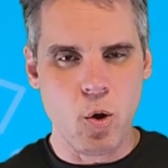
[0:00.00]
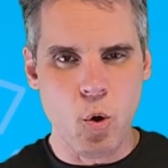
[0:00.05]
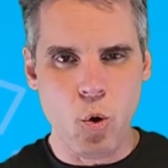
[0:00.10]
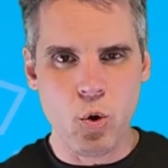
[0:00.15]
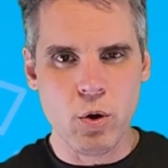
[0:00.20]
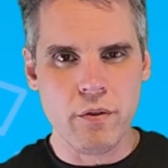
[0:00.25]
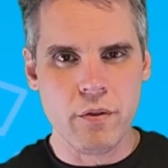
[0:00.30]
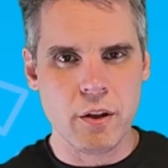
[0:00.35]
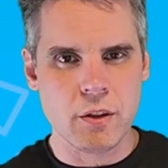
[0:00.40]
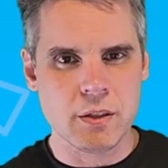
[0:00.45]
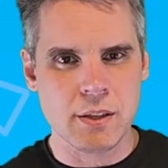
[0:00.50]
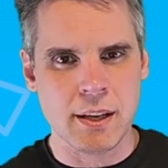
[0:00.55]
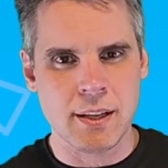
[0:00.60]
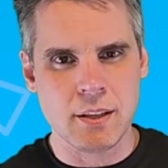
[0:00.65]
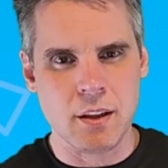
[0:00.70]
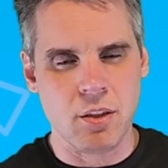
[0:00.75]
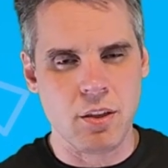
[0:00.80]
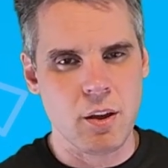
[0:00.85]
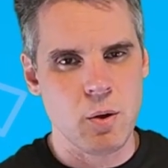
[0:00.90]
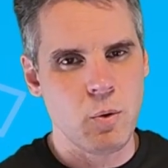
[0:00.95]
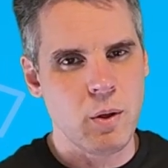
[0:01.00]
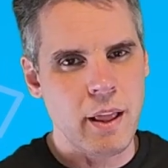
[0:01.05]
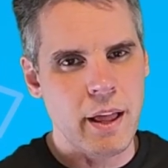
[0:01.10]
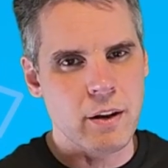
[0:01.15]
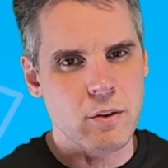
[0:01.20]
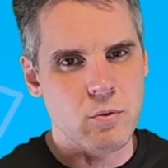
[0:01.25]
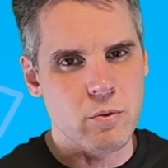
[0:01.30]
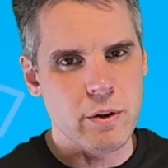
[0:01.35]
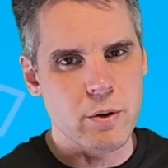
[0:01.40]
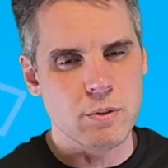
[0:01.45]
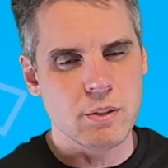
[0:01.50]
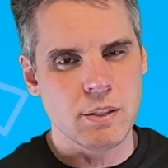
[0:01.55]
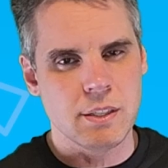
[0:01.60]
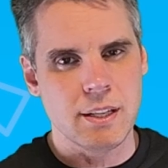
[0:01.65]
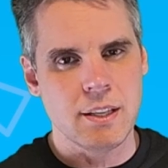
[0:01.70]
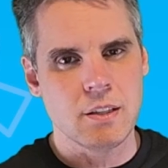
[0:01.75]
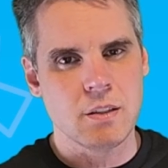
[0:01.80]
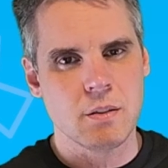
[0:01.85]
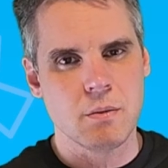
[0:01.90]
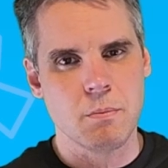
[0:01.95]
all of those things I think will add a real
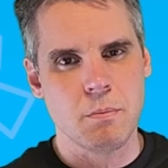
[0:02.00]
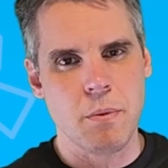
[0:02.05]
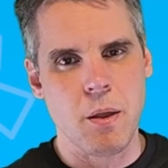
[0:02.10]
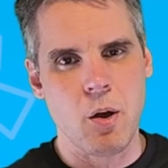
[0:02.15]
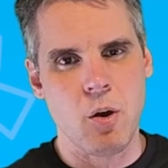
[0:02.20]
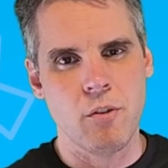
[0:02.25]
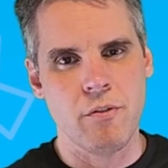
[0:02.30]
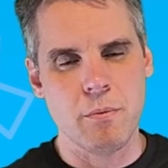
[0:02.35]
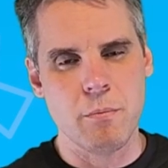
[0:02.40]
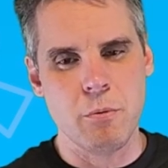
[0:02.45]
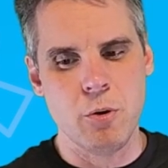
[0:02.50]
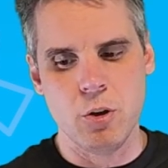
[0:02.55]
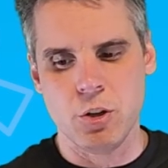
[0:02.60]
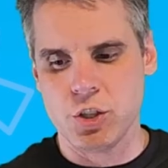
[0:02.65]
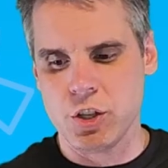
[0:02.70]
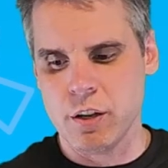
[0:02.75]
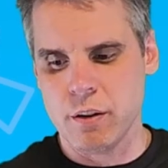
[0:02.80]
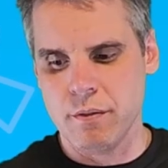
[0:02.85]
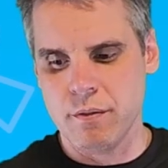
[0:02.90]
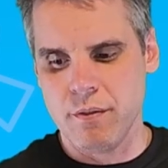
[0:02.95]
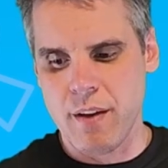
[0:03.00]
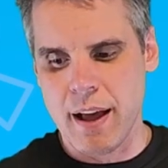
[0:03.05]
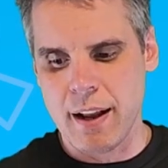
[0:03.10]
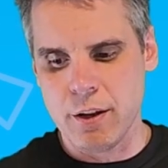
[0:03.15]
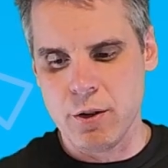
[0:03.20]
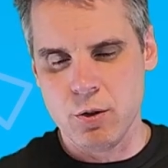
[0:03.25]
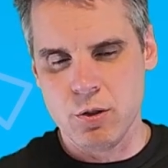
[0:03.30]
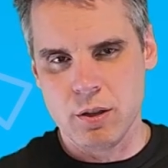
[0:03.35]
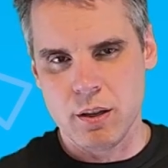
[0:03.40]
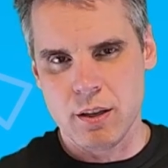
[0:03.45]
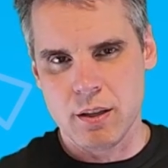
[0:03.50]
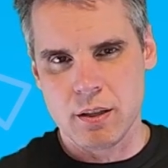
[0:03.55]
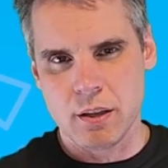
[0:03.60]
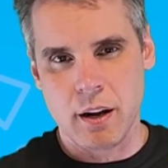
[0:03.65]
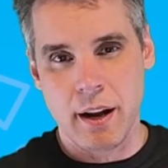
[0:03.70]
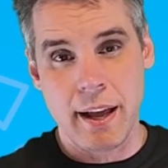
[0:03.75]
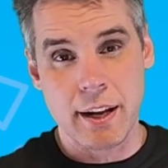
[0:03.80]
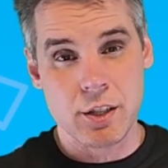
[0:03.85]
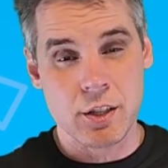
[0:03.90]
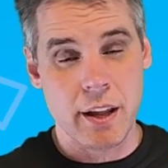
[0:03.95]
sense of immersion and value to
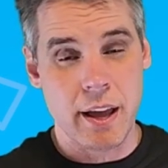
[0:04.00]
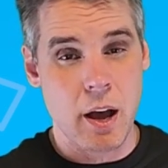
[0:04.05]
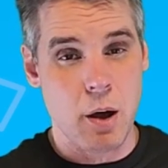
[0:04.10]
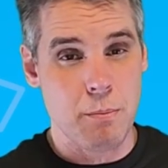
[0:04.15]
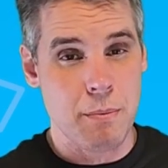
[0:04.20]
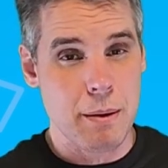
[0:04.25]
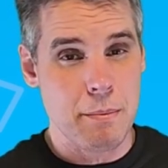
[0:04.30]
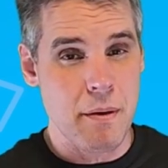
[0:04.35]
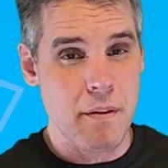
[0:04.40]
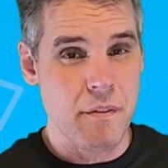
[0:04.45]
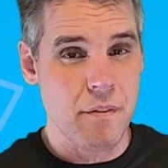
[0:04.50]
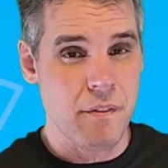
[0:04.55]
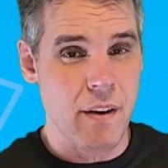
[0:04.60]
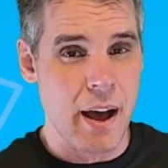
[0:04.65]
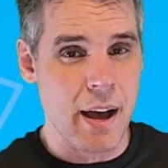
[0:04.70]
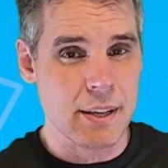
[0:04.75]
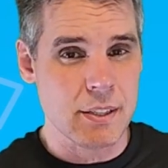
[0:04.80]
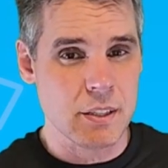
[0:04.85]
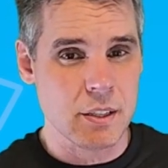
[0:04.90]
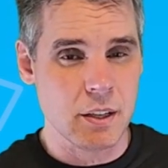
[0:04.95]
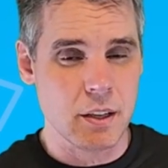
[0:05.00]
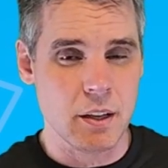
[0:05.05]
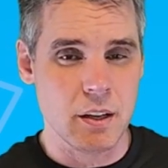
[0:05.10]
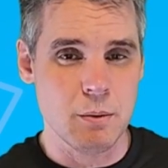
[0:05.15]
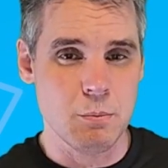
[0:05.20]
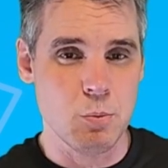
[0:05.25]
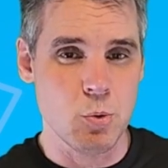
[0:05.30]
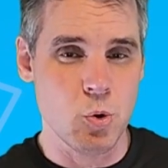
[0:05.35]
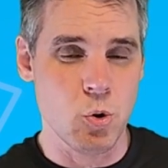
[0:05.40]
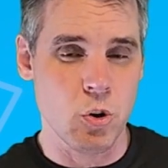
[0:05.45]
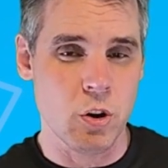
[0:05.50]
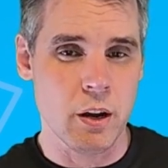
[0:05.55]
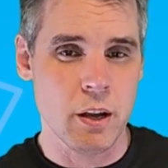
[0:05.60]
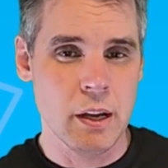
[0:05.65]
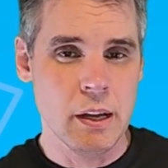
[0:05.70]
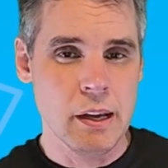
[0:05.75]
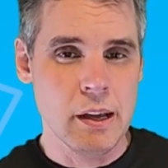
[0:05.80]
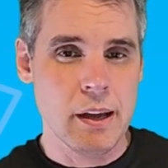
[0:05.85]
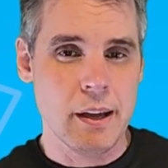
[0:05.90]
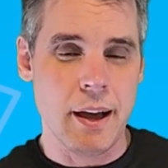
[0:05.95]
this. It'll actually help make me faster and a
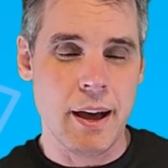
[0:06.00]
more